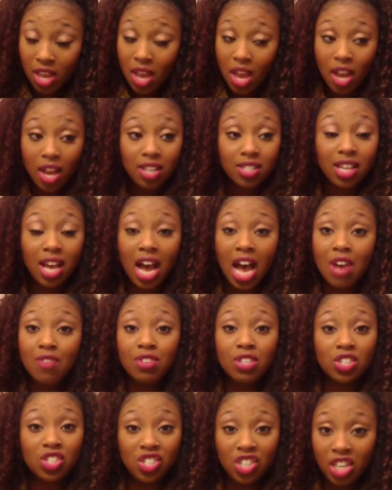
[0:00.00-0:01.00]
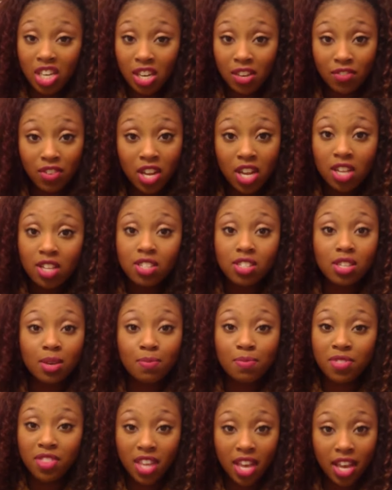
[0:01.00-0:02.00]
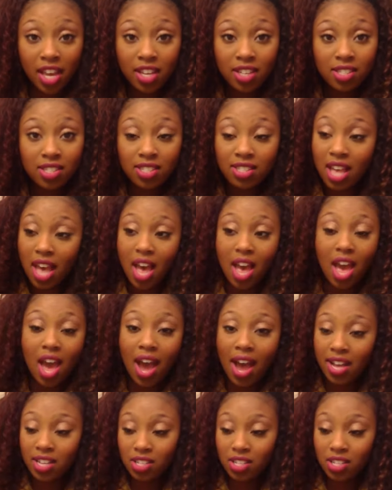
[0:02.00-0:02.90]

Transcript: Because I've achieved some things that